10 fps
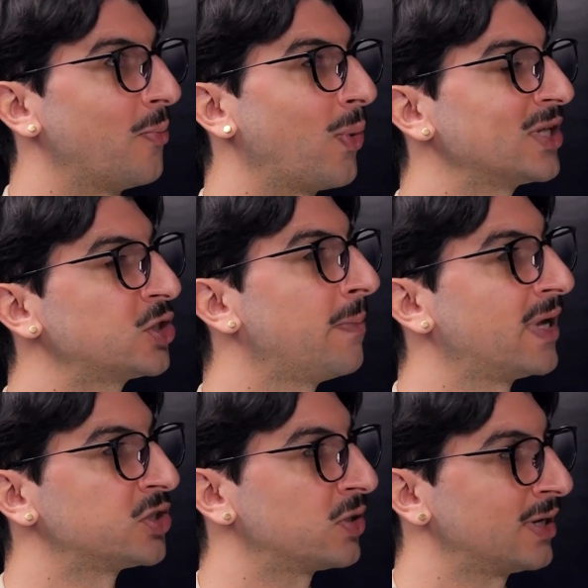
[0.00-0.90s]
What's your
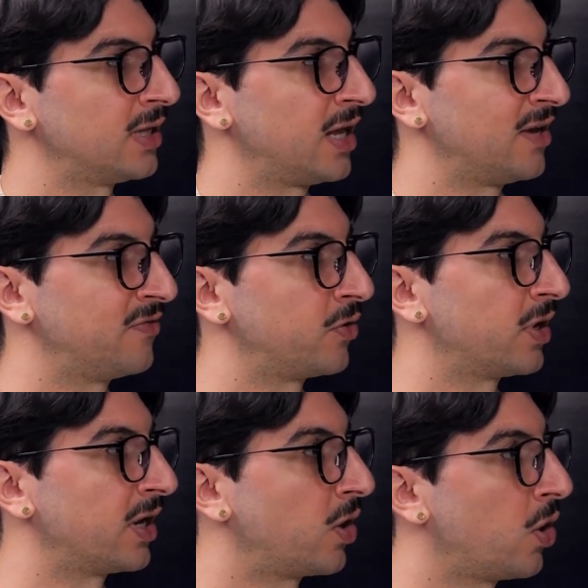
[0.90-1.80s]
mantra in life or
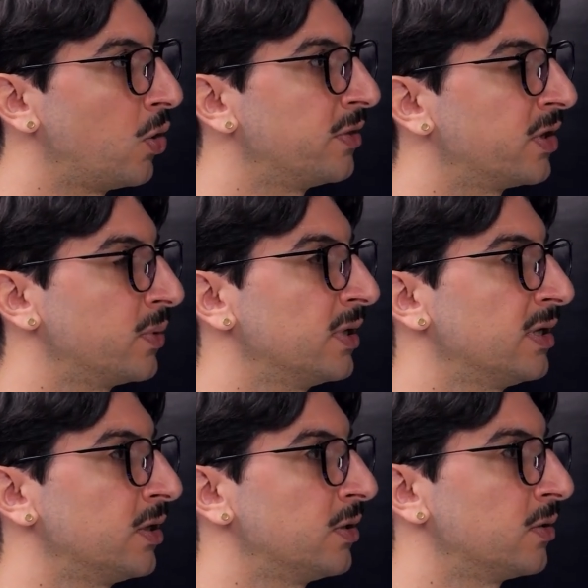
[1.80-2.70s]
a quote that
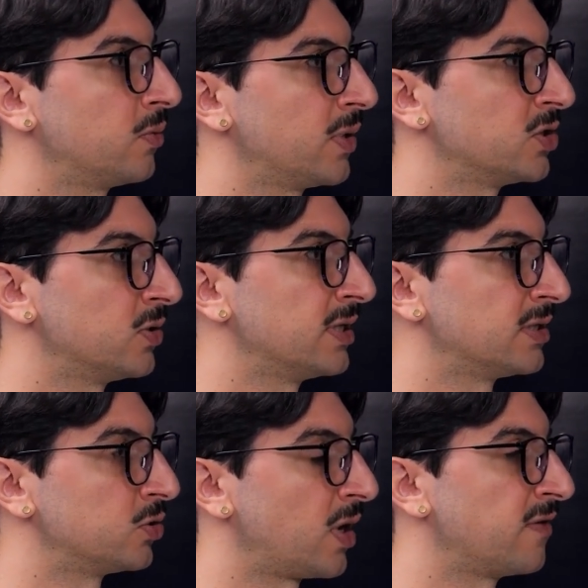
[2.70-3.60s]
really resonates
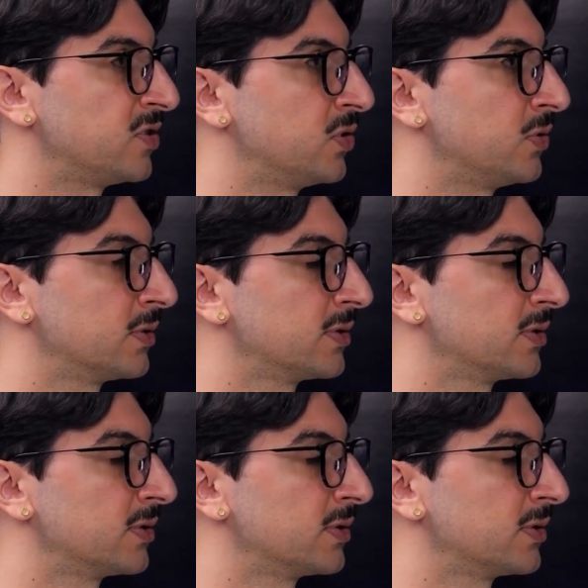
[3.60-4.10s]
and drives you?